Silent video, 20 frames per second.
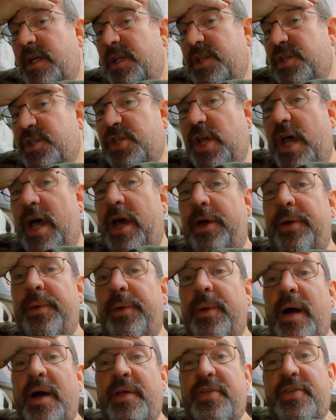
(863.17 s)

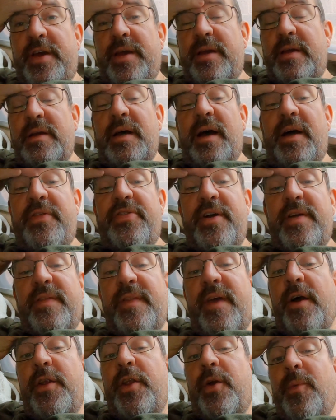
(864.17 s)
So I think
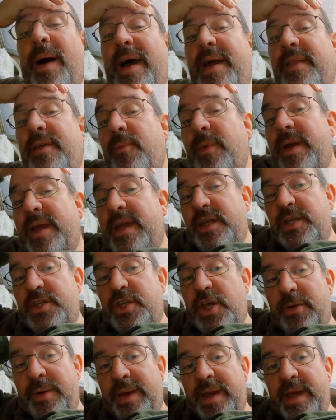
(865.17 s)
the only way that we can
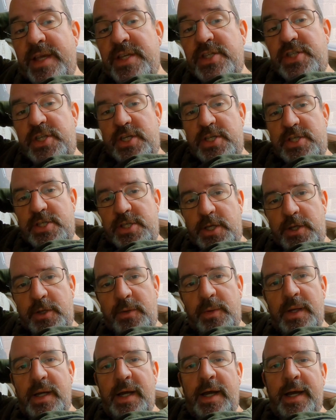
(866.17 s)
do it is just
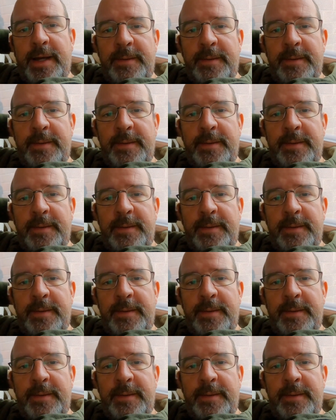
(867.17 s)
to